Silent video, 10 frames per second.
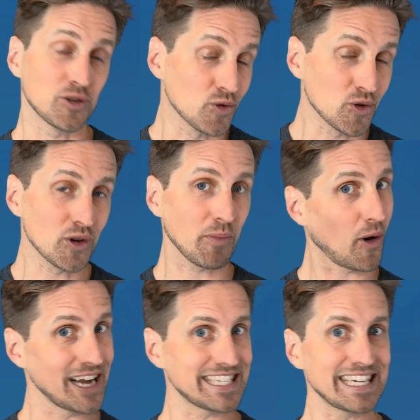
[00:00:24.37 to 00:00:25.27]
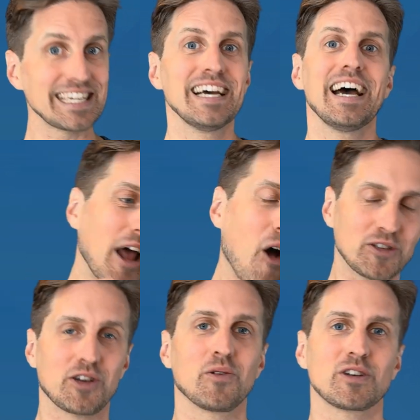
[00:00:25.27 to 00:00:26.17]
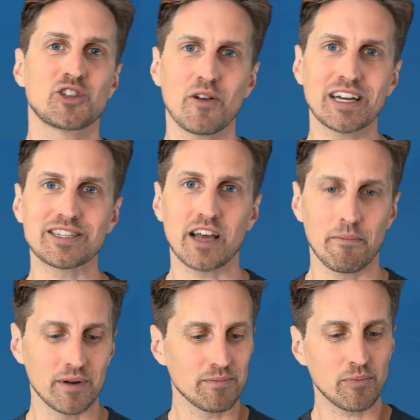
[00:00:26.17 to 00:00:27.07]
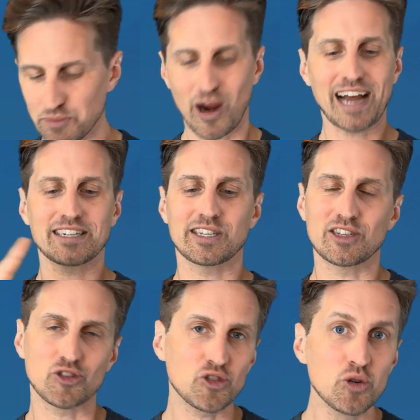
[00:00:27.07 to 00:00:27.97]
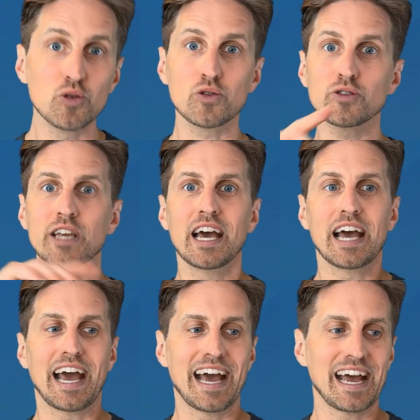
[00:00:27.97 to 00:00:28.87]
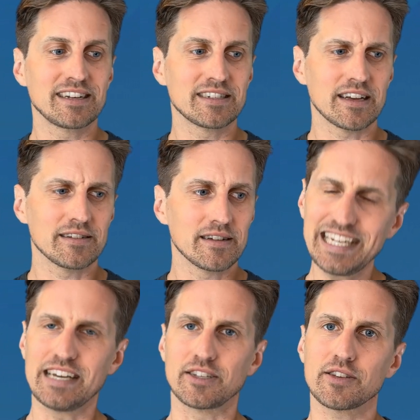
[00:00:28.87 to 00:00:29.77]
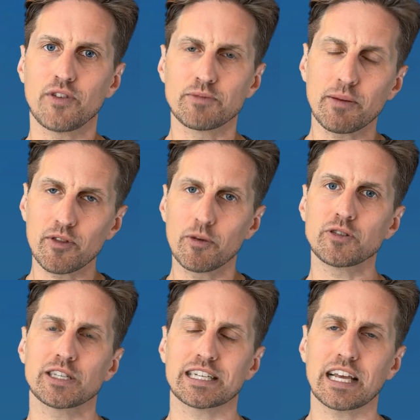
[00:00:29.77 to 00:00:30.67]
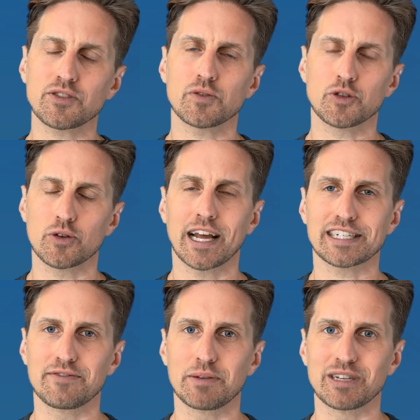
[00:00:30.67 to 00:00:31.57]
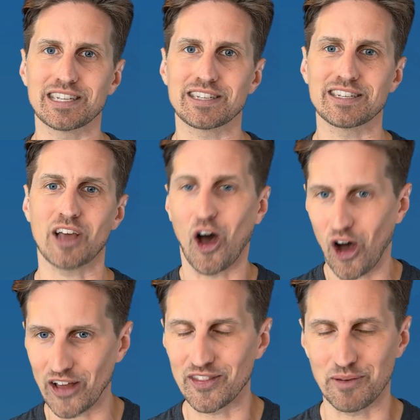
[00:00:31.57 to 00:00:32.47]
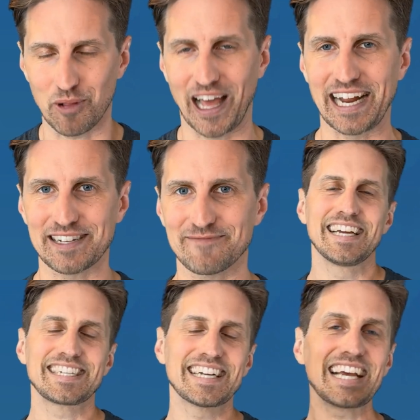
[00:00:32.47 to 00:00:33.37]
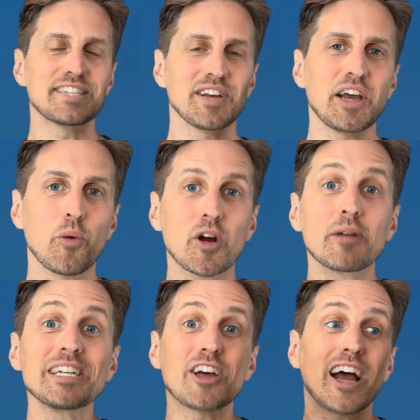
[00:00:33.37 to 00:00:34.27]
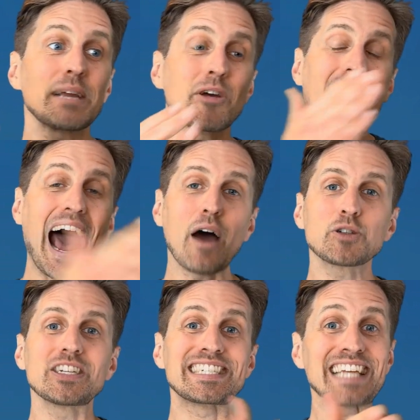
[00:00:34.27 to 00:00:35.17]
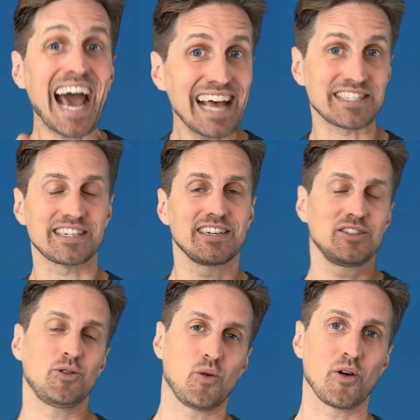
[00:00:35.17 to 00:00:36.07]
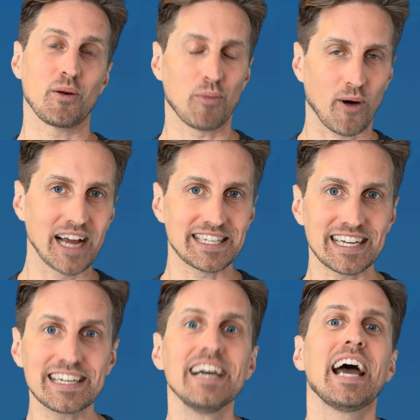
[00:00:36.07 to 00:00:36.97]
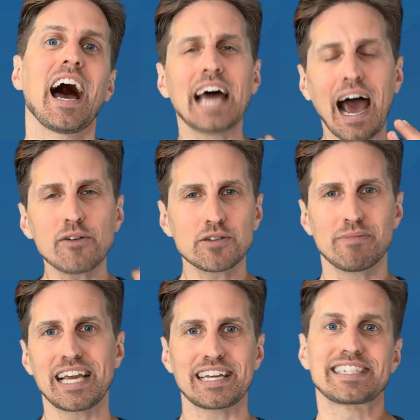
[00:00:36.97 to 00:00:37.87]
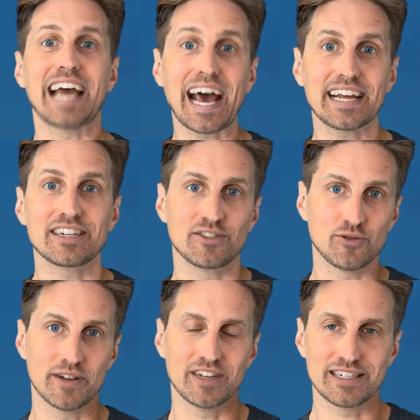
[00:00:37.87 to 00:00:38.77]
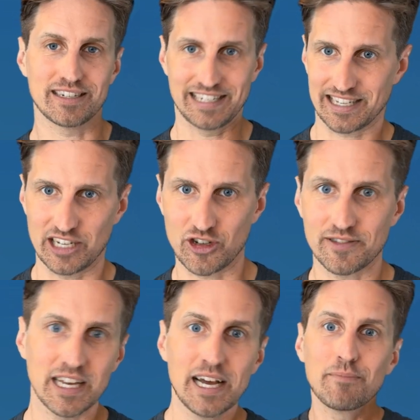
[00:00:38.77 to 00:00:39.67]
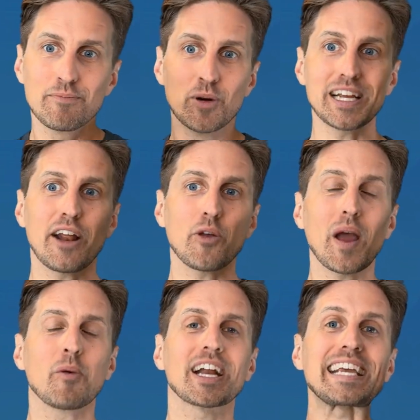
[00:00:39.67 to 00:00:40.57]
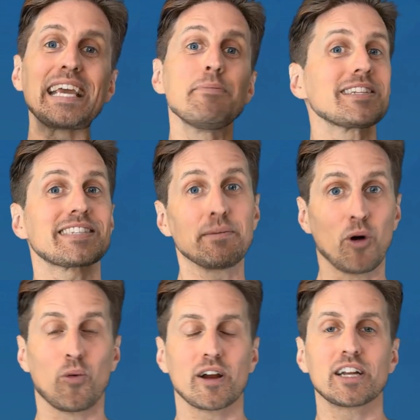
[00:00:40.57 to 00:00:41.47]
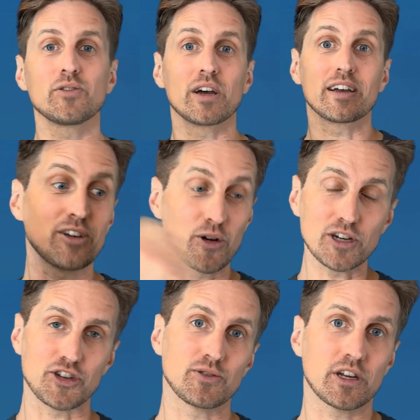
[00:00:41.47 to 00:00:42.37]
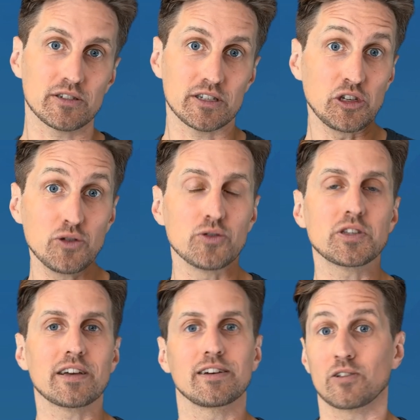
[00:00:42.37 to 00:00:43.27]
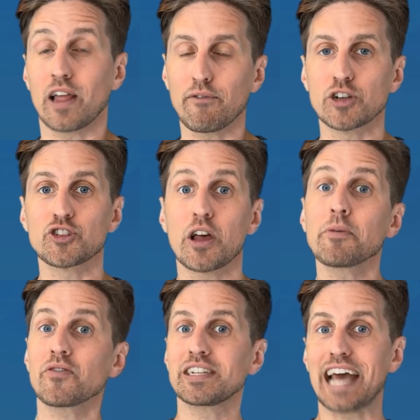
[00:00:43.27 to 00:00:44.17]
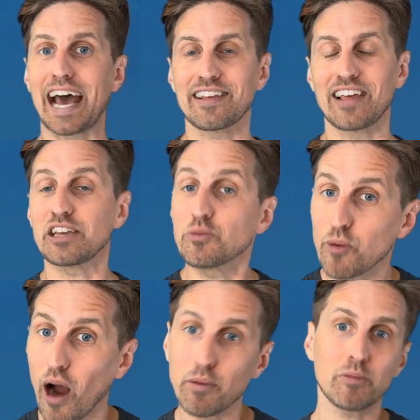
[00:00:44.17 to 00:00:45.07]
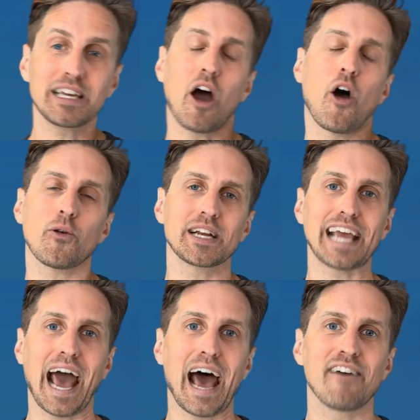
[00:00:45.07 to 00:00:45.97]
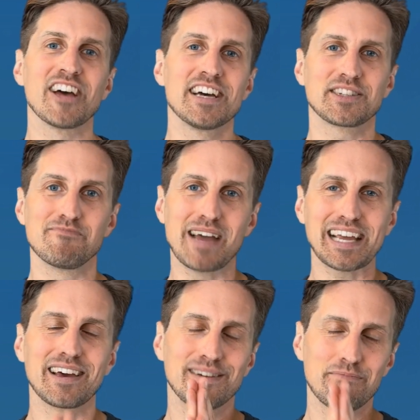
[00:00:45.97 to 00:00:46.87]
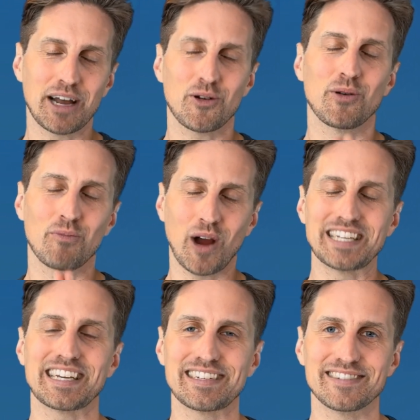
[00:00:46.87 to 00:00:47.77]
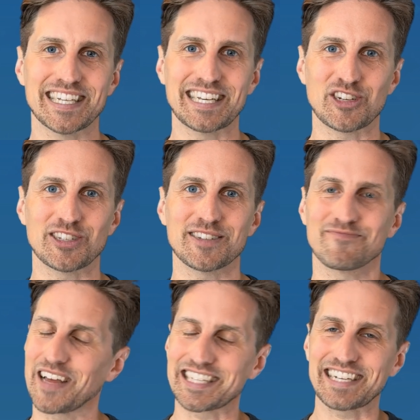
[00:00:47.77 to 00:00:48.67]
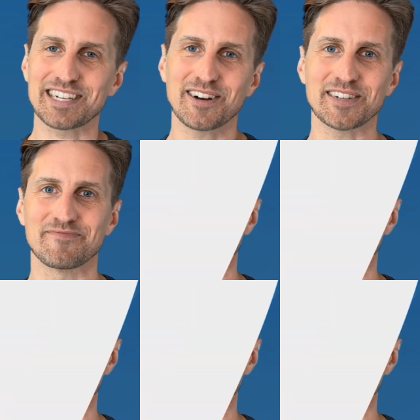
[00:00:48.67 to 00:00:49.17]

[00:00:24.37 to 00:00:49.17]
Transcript: tour pricing, but also sharing some best practices, tools, and ideas from some of the most successful tour and activity businesses on the planet. In today's video, we're going to be talking about how to test your pricing and how to make data-driven decisions. Putting it another way, we're going to keep it simple. We're going to encourage you to use or leverage some of the data that you probably already have to make better pricing decisions. Let's get started.